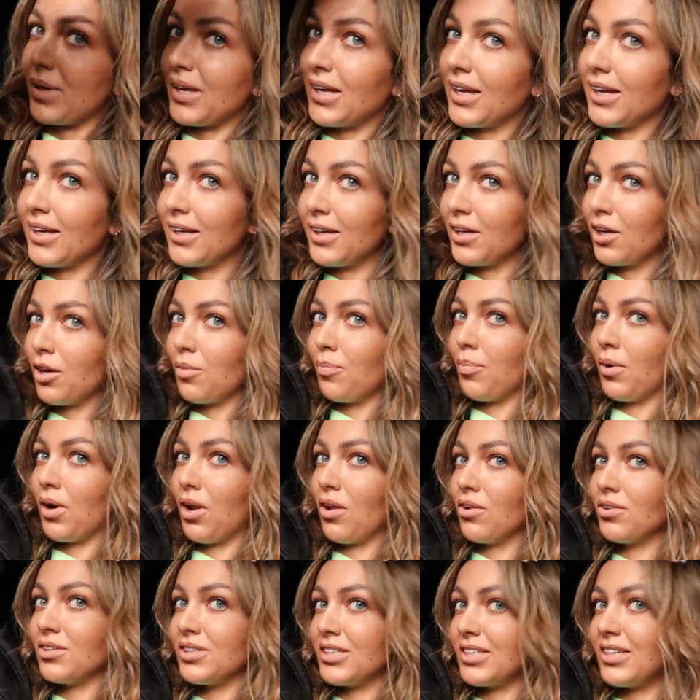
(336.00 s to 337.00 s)
being a
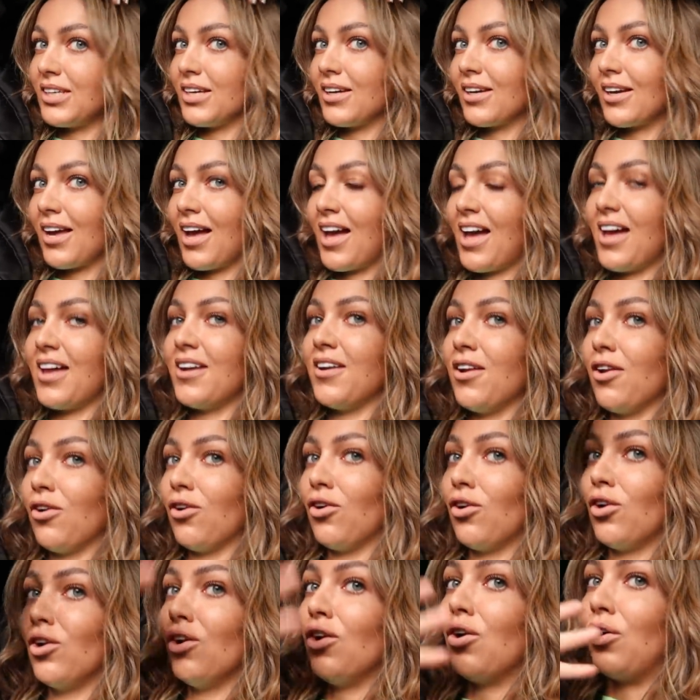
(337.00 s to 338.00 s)
blondie again.
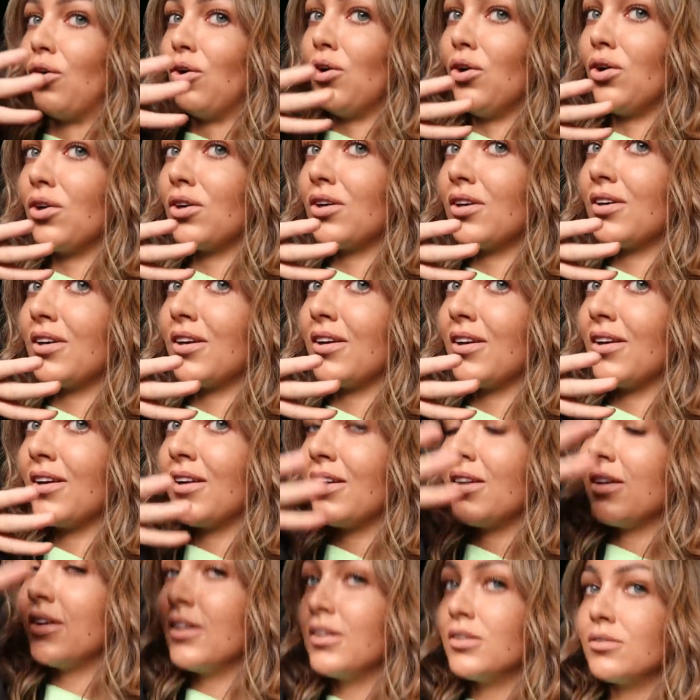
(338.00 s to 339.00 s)
Look
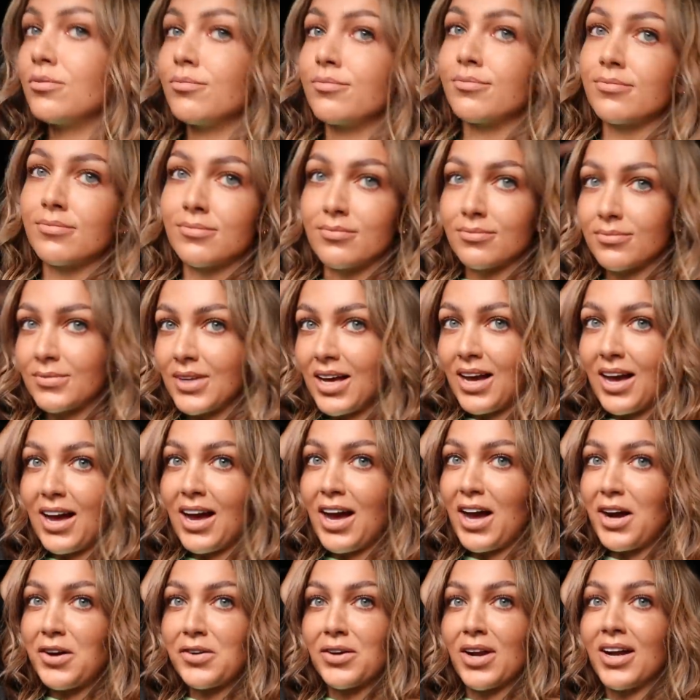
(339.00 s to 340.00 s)
at
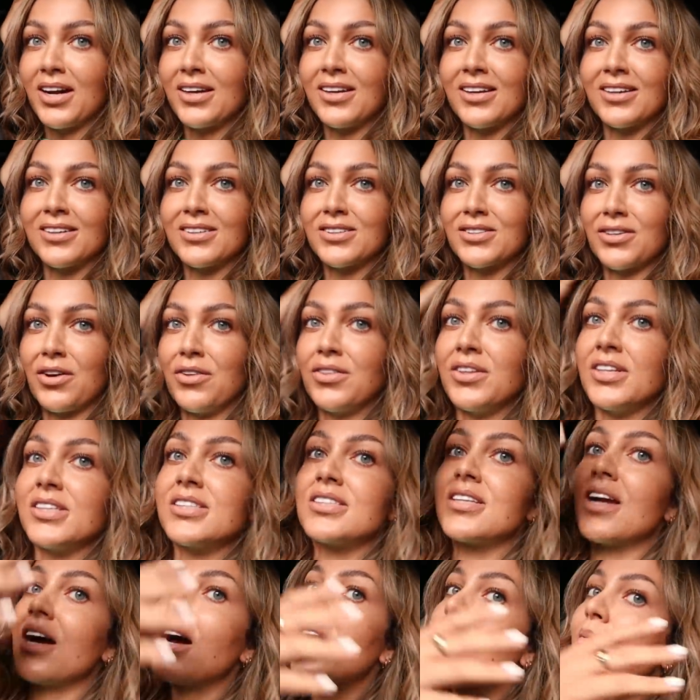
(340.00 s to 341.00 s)
how light it has gone this
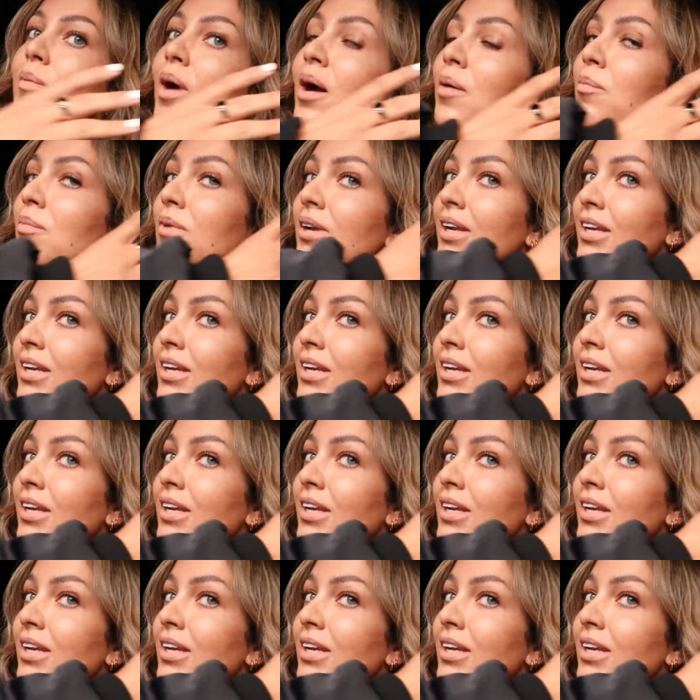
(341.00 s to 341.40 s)
time. I'm